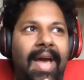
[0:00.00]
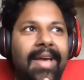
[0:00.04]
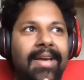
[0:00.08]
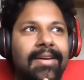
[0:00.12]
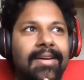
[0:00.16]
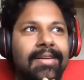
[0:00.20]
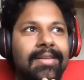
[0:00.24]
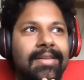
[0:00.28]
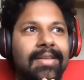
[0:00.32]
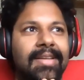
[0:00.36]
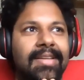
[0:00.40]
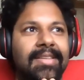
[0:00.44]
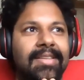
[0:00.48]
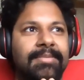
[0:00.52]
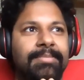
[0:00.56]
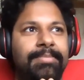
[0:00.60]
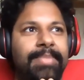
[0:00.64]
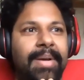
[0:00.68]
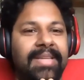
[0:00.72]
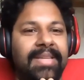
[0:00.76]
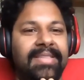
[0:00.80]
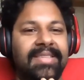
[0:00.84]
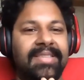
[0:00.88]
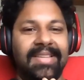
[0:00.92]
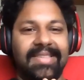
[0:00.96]
Kaggle
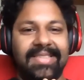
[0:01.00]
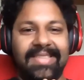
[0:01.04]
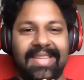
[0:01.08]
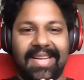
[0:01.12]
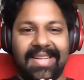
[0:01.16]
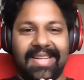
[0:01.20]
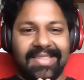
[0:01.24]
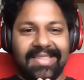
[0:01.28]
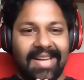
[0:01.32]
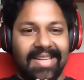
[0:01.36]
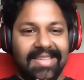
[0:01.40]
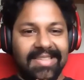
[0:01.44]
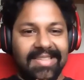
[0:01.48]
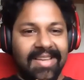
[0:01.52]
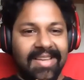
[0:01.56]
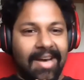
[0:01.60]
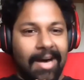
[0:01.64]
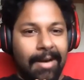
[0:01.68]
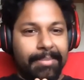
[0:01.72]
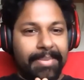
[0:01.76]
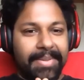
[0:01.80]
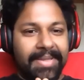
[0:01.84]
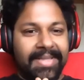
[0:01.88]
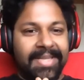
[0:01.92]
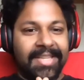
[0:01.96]
is basically a data science
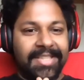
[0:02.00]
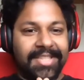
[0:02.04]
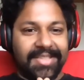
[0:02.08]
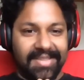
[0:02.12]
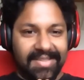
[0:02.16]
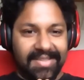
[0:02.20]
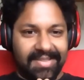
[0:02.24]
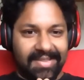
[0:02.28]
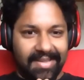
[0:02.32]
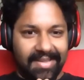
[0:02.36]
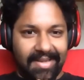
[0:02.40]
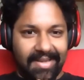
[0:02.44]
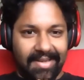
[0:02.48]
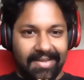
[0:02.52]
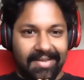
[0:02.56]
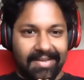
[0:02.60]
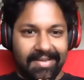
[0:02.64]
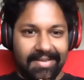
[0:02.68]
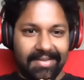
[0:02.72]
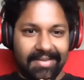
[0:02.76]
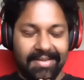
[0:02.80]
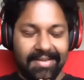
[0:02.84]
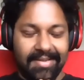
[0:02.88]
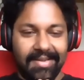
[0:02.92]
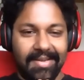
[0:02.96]
competition site.
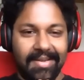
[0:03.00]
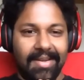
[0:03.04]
